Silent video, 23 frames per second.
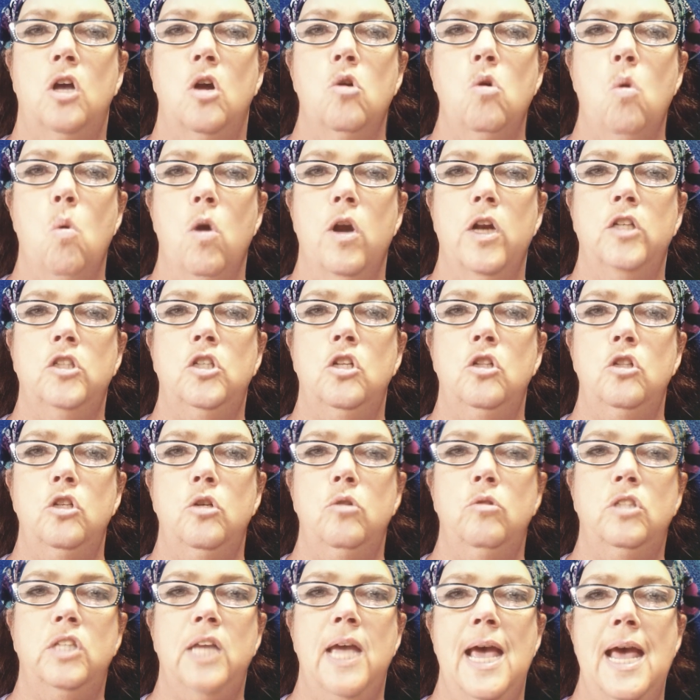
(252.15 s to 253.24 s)
According to
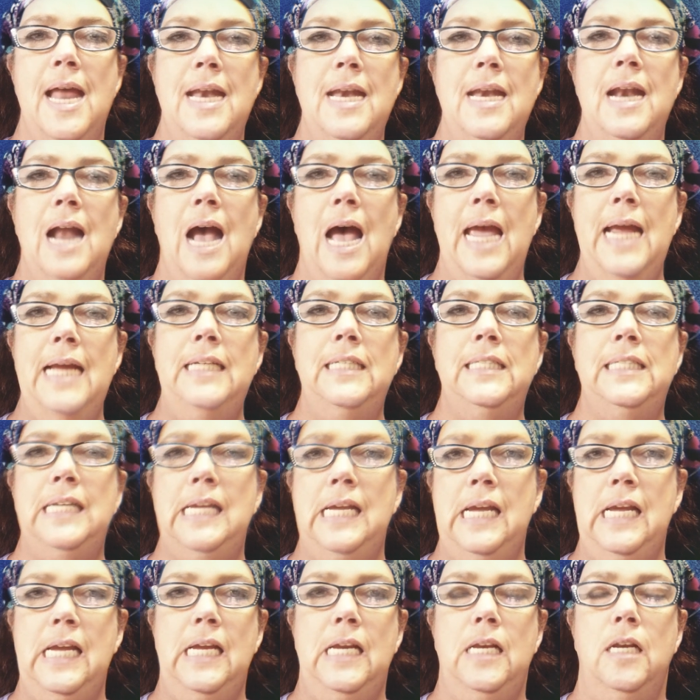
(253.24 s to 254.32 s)
Luke ten
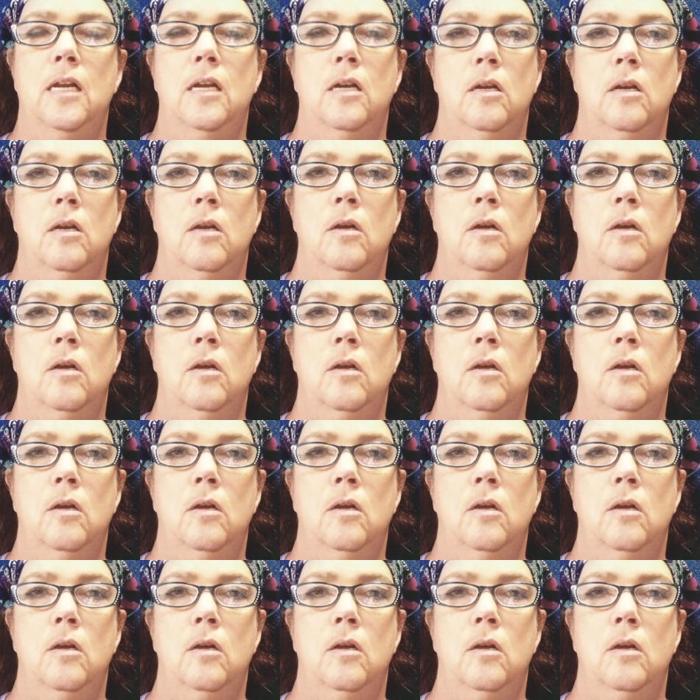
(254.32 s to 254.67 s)
nineteen,